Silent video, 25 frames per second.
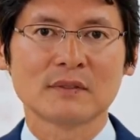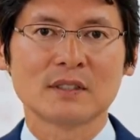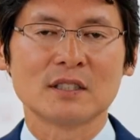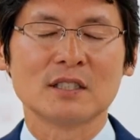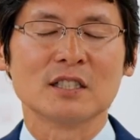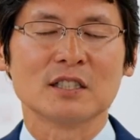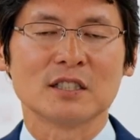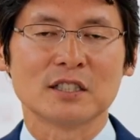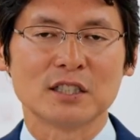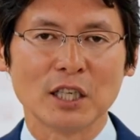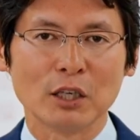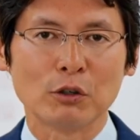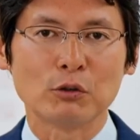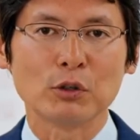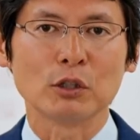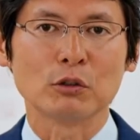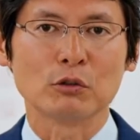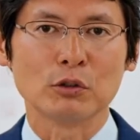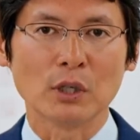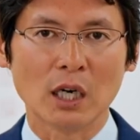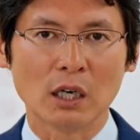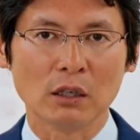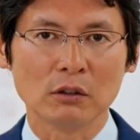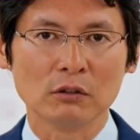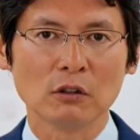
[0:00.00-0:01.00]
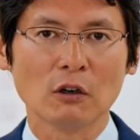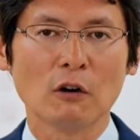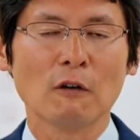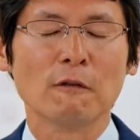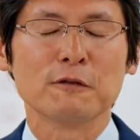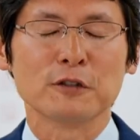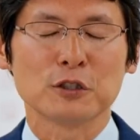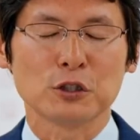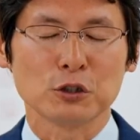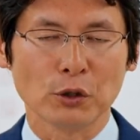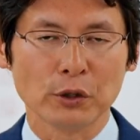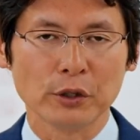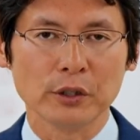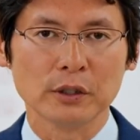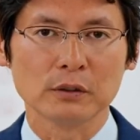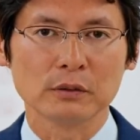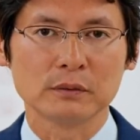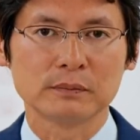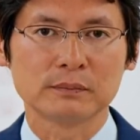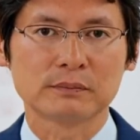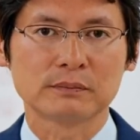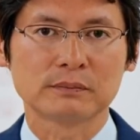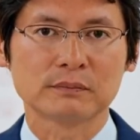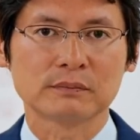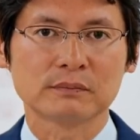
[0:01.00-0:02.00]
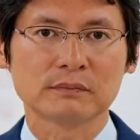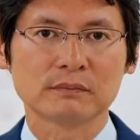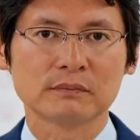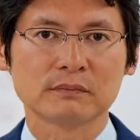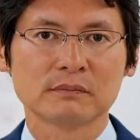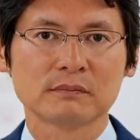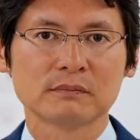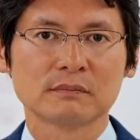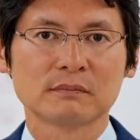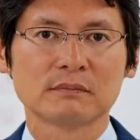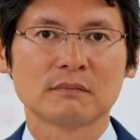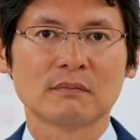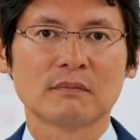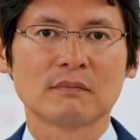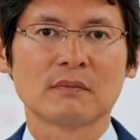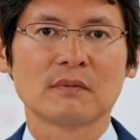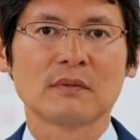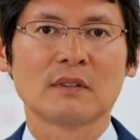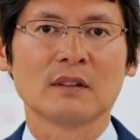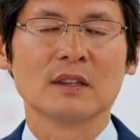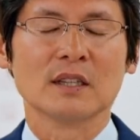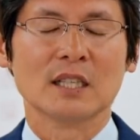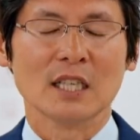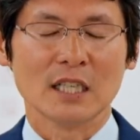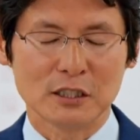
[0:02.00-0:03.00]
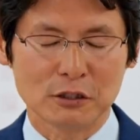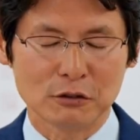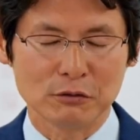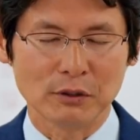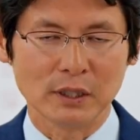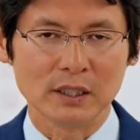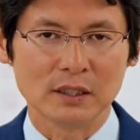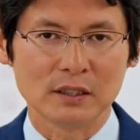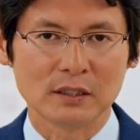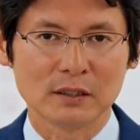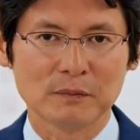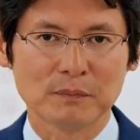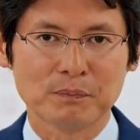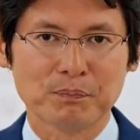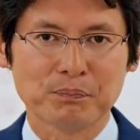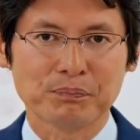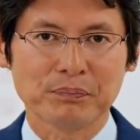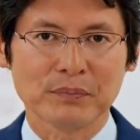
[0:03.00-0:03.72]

The sacred ground of soil. That's right.